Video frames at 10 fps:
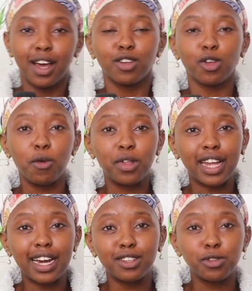So with
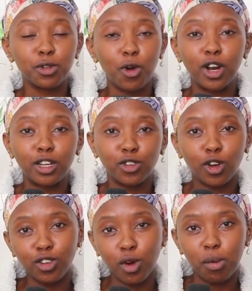that, we'll go on a
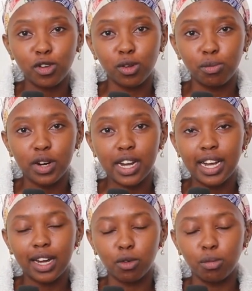short commercial
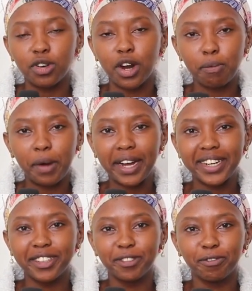break. We'll be right back.